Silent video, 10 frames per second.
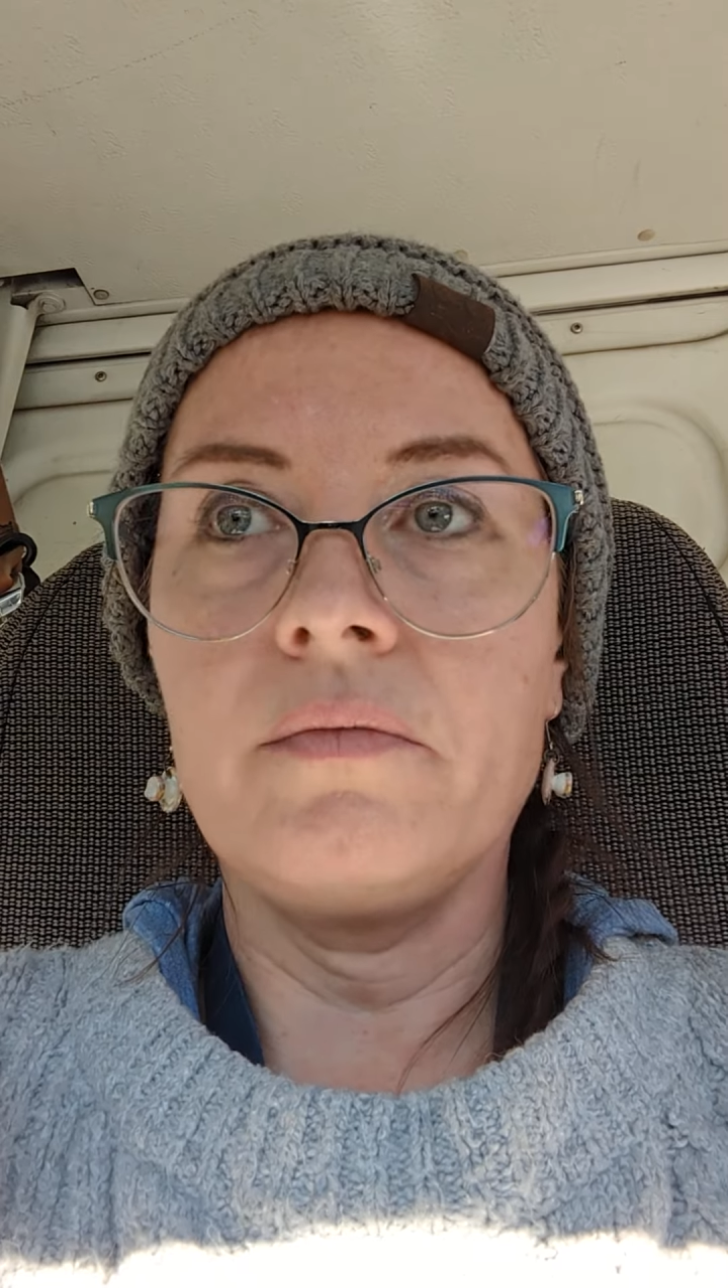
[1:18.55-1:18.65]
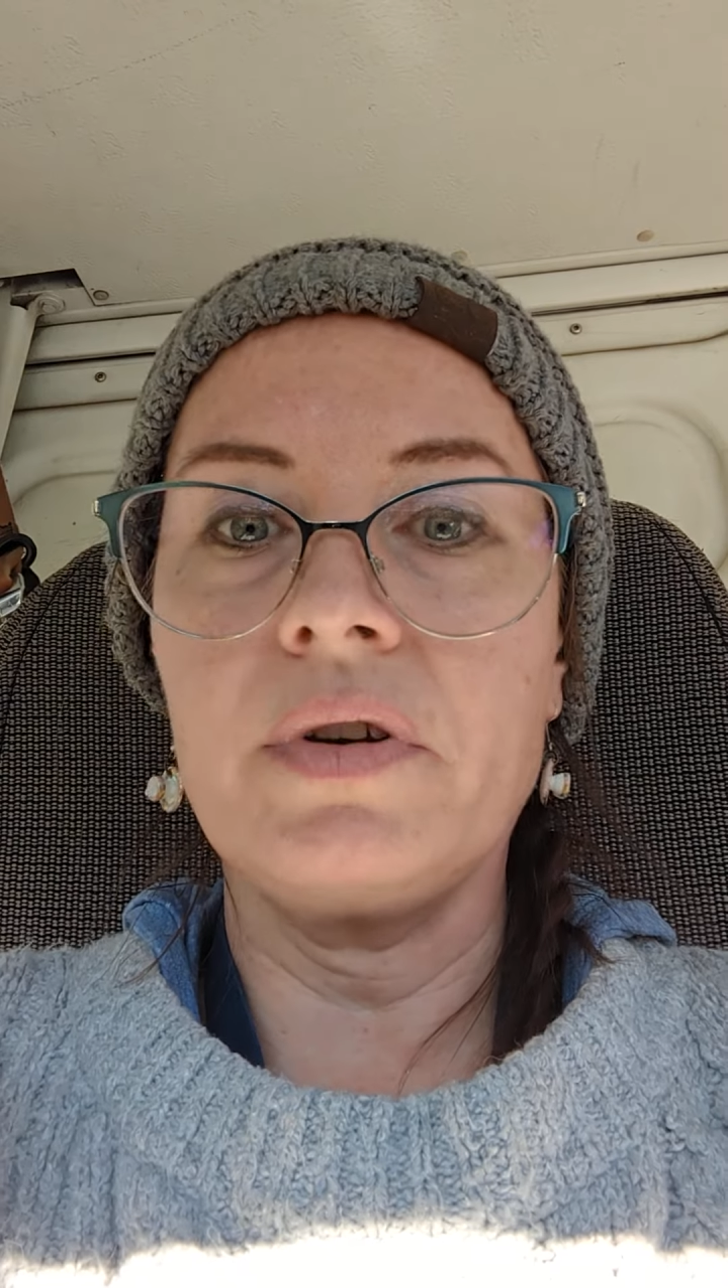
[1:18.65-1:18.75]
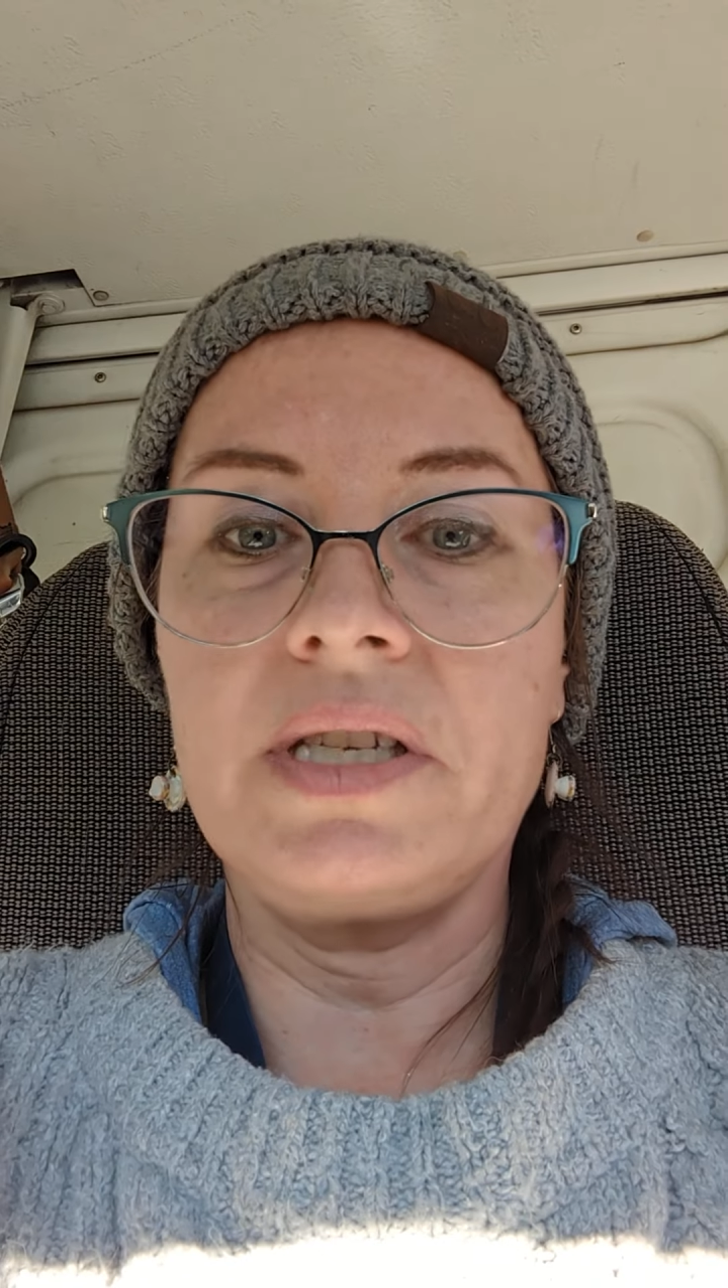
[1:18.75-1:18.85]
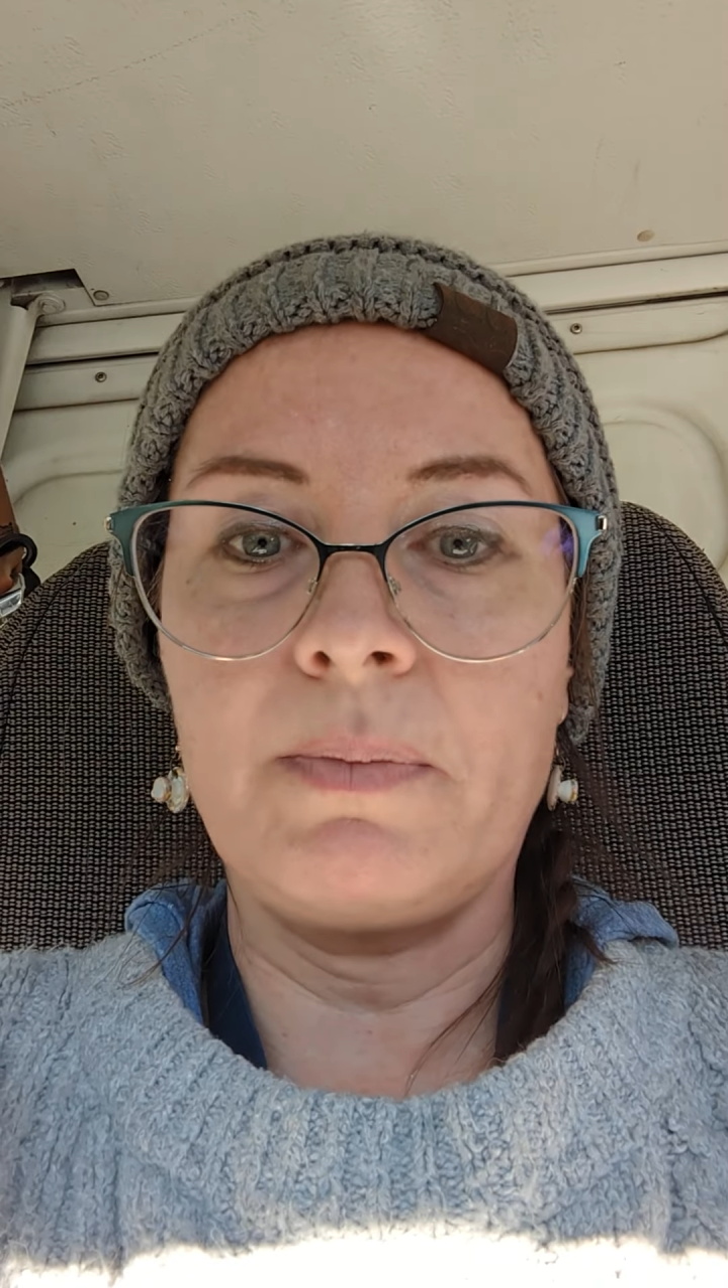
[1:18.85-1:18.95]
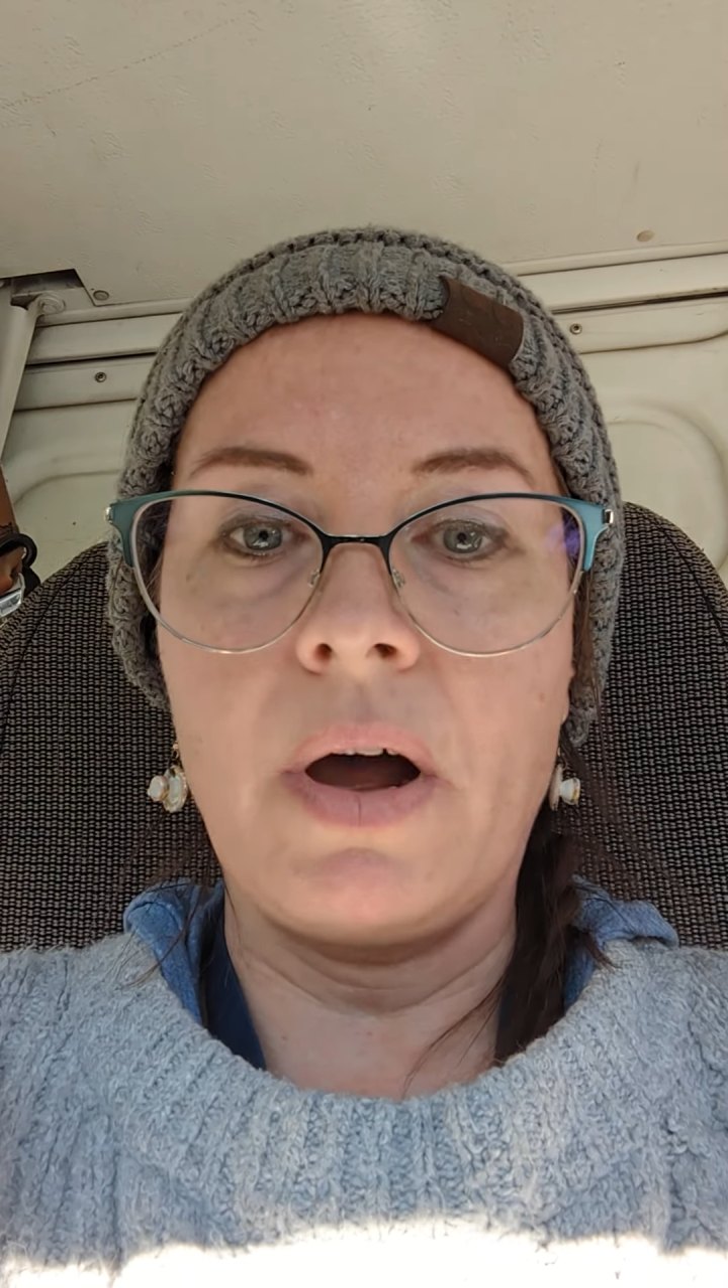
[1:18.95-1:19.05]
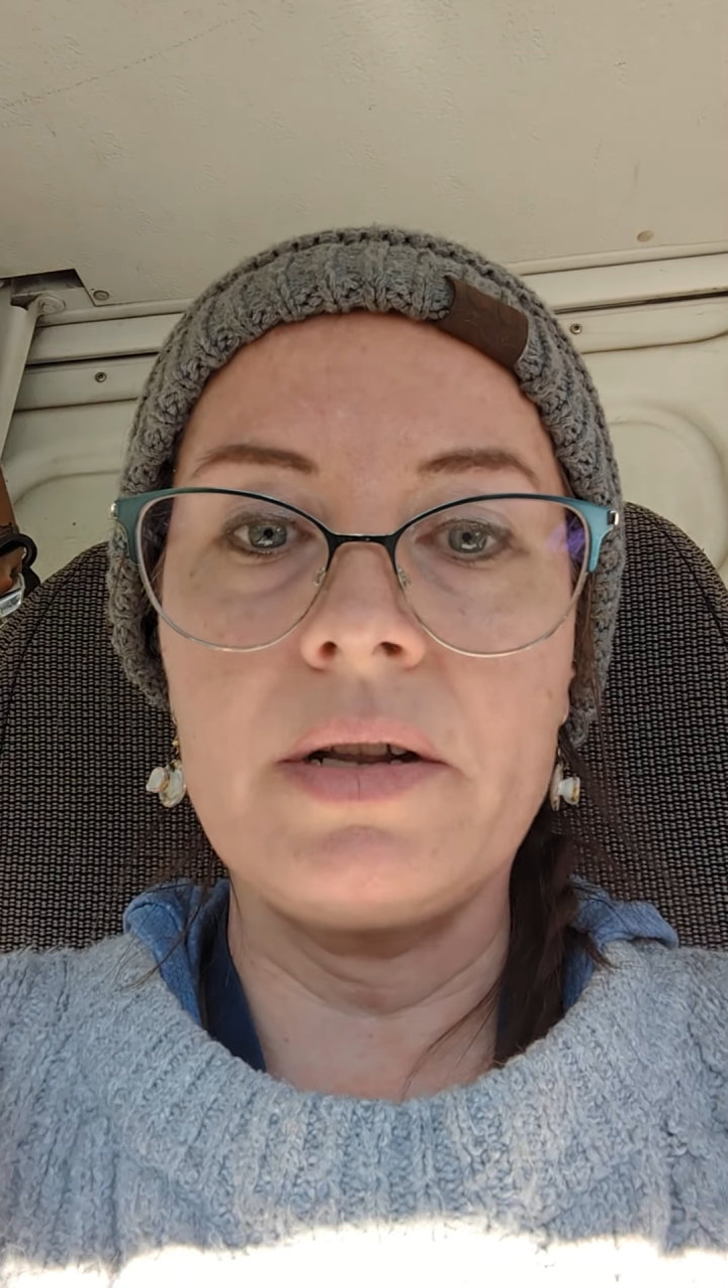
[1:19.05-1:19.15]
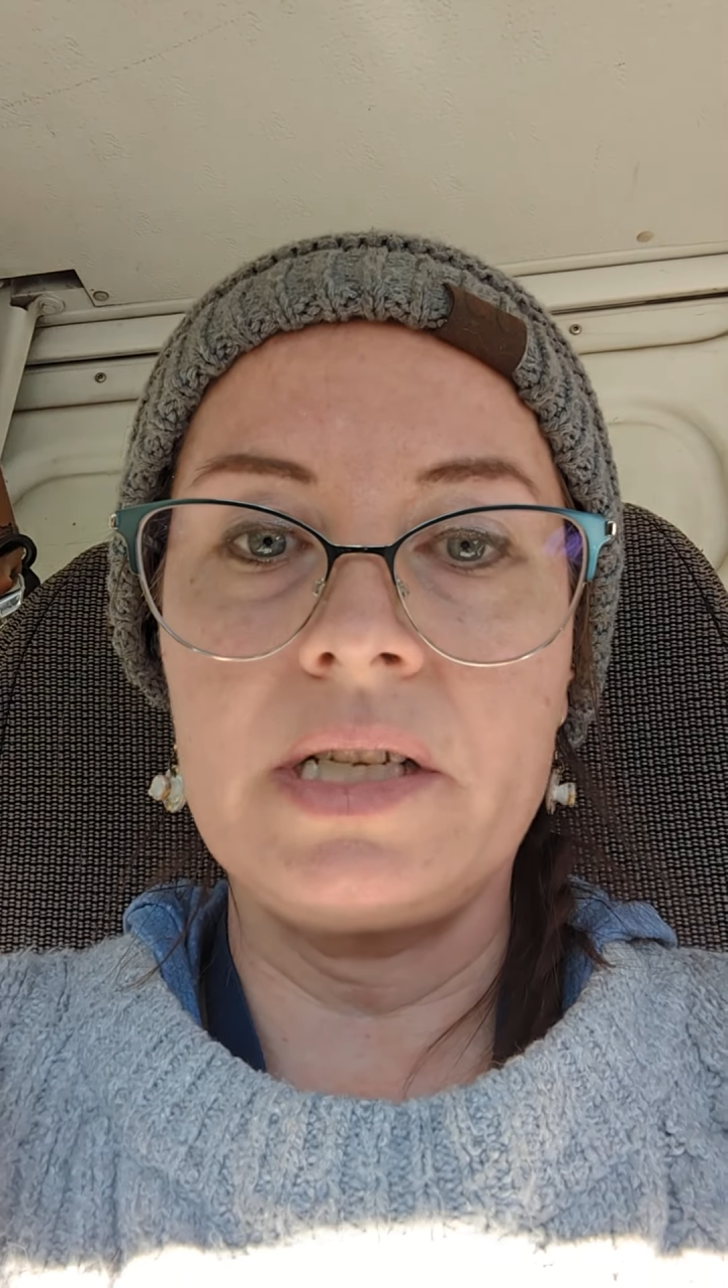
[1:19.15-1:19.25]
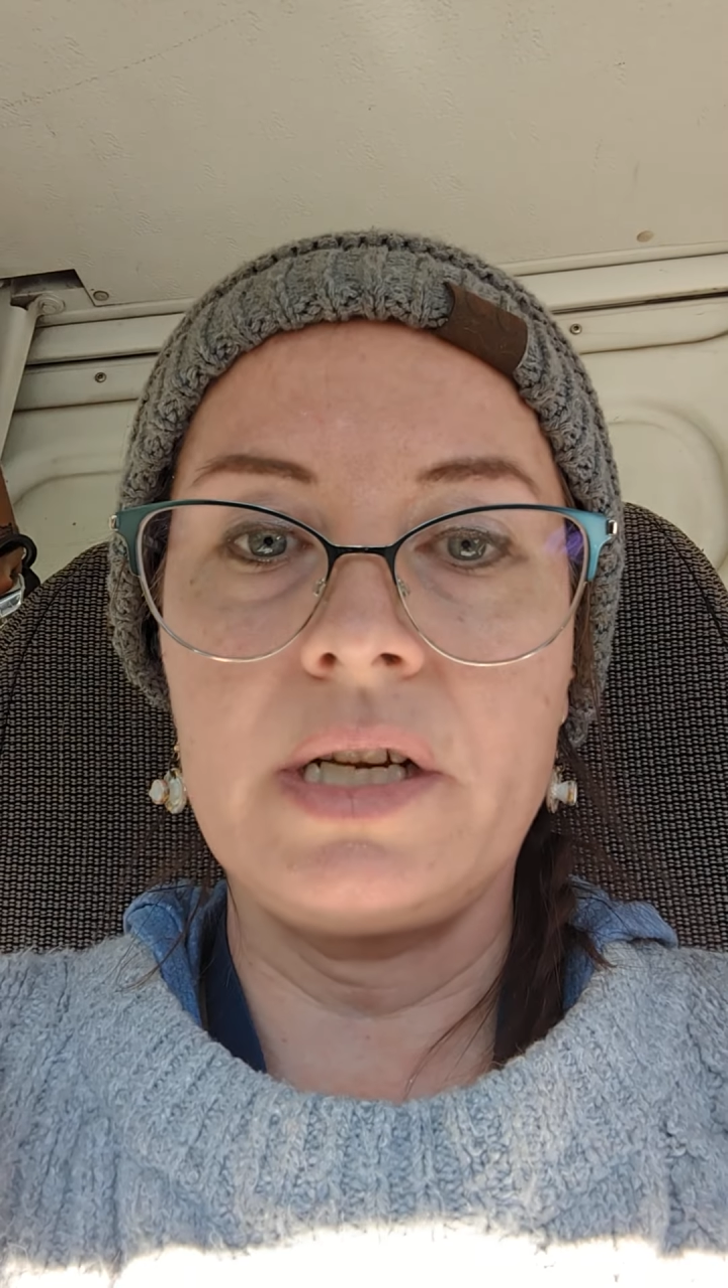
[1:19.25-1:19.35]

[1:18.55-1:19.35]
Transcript: response